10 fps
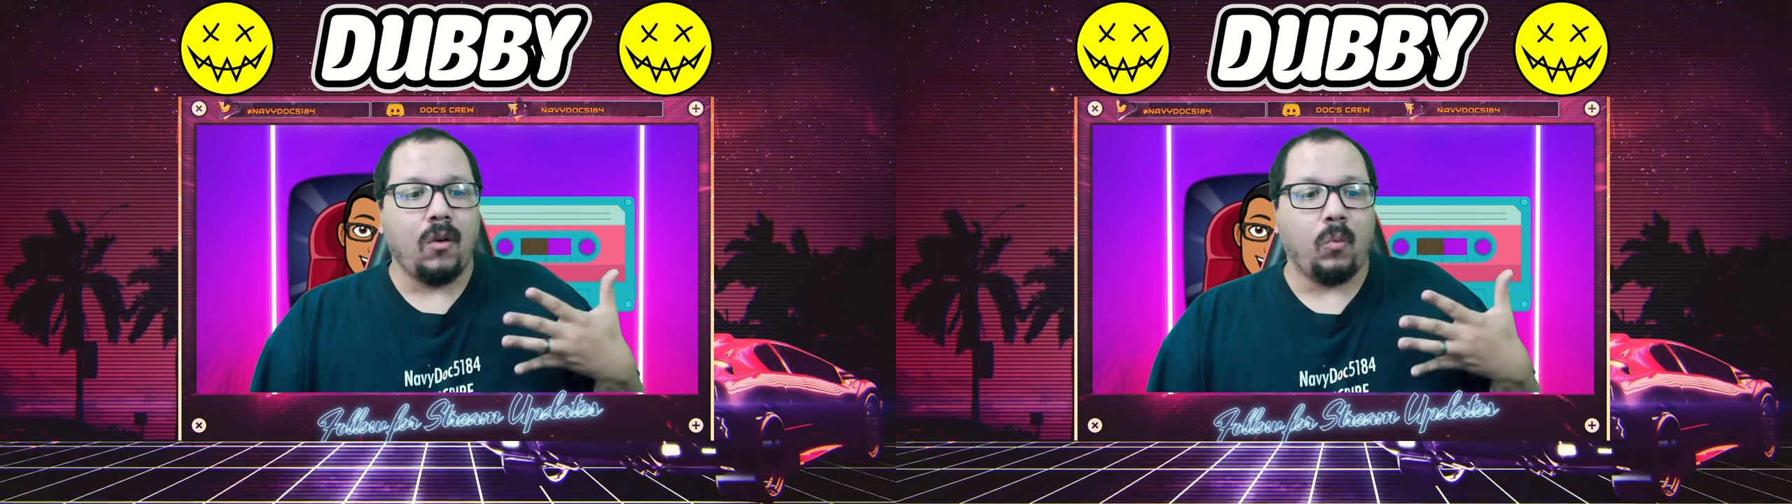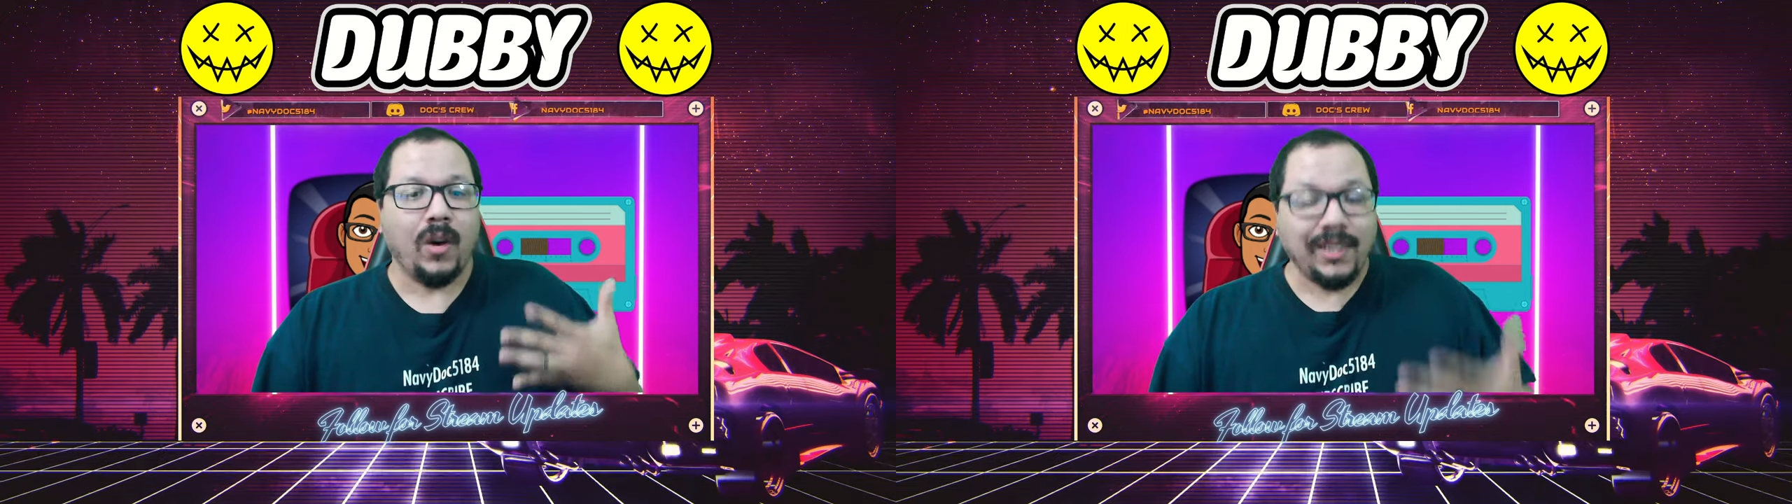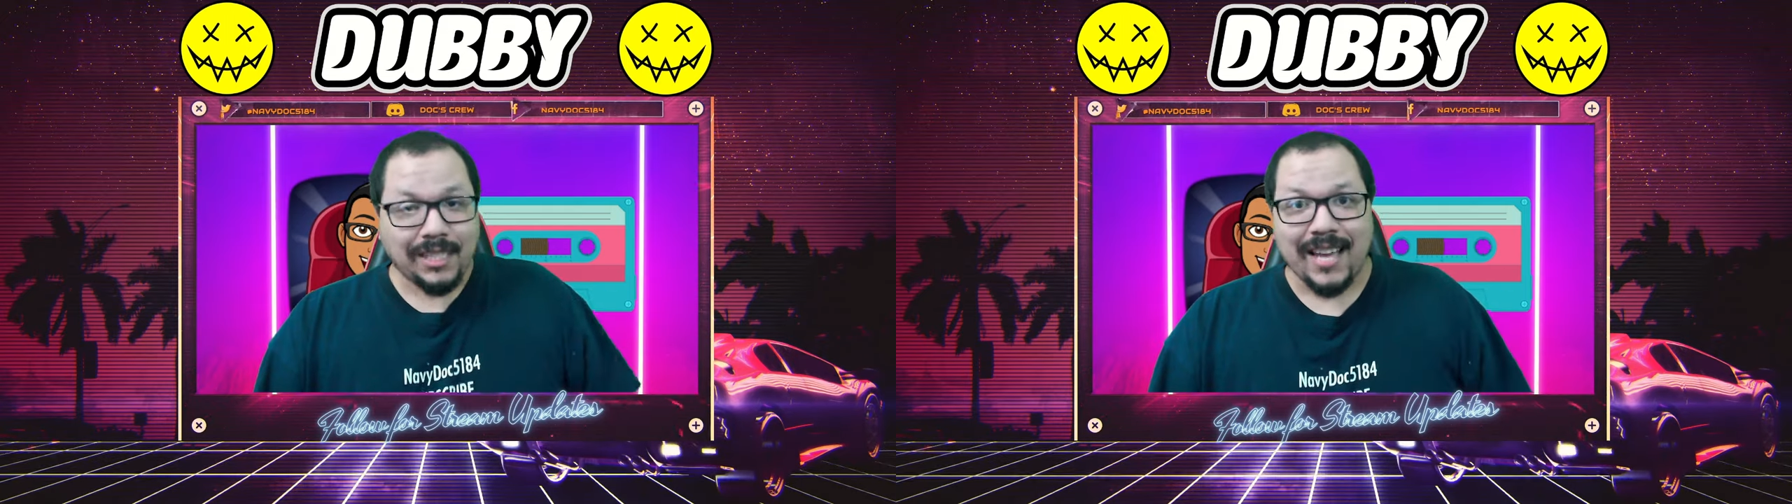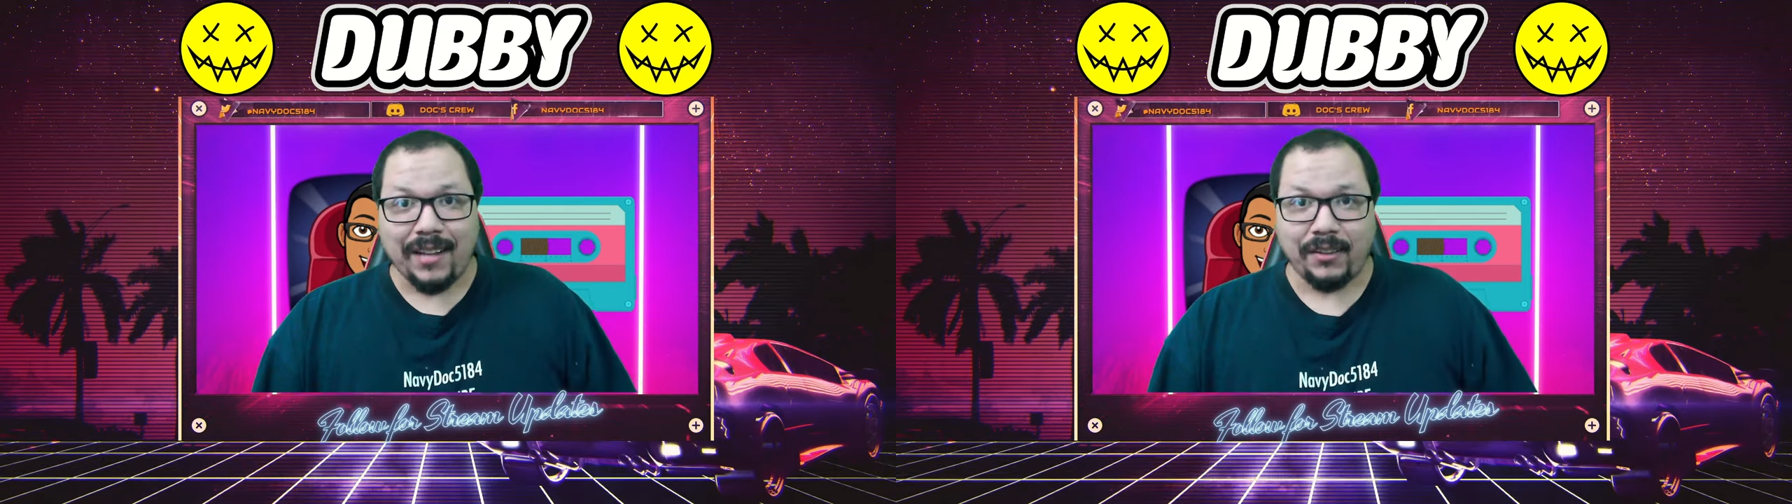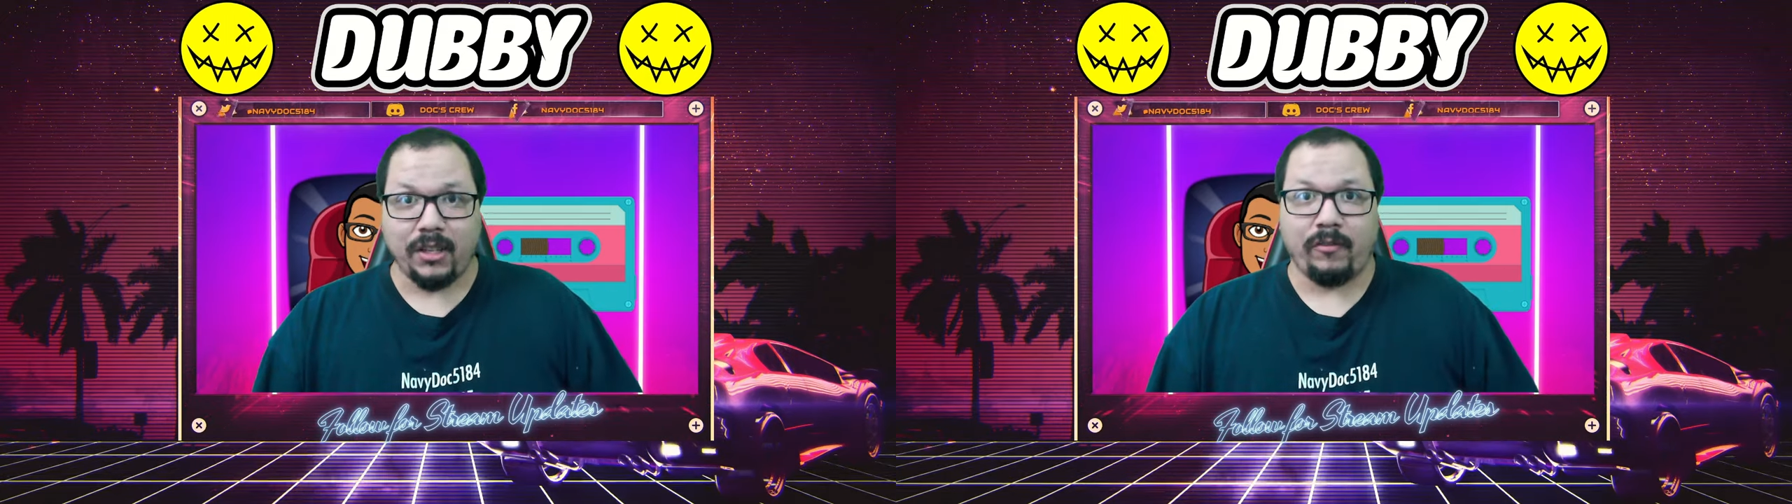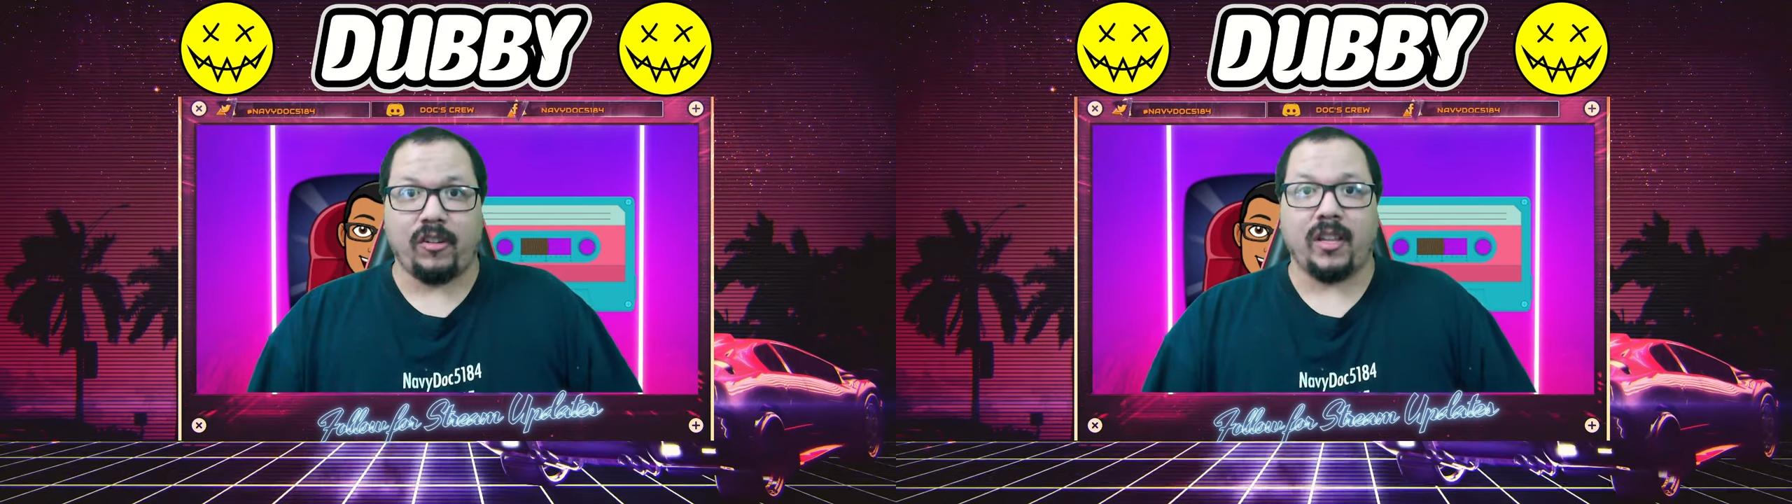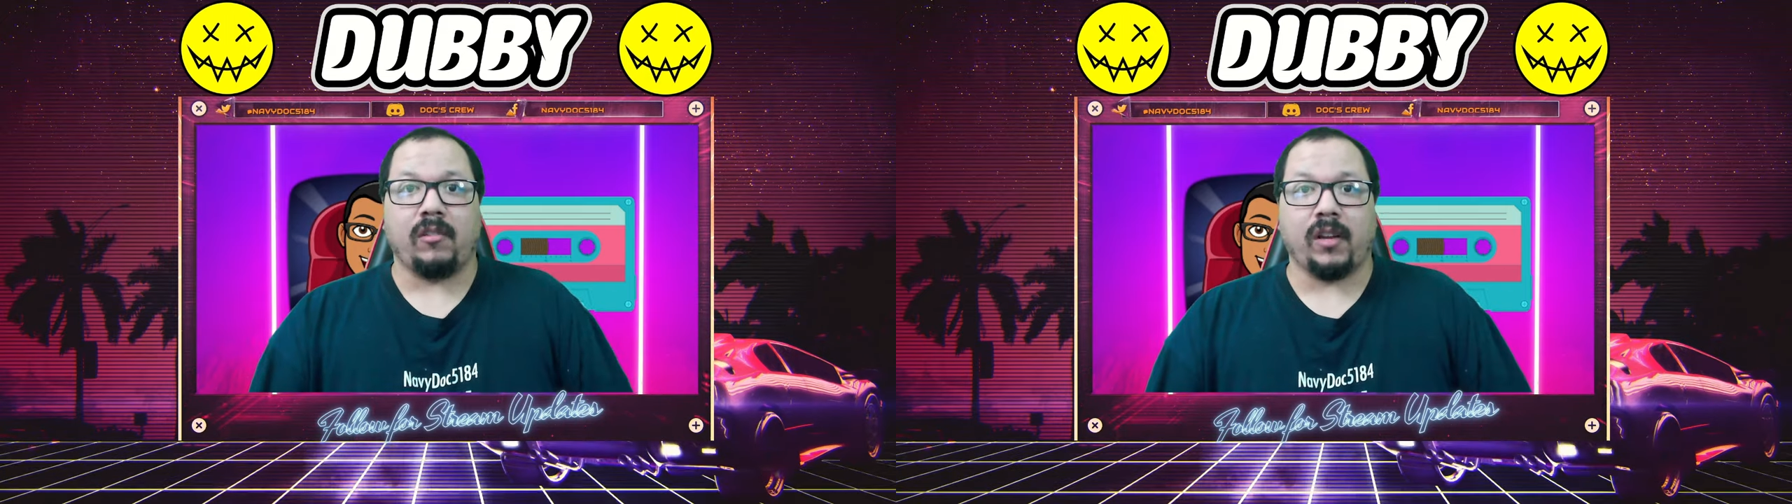what does that do for their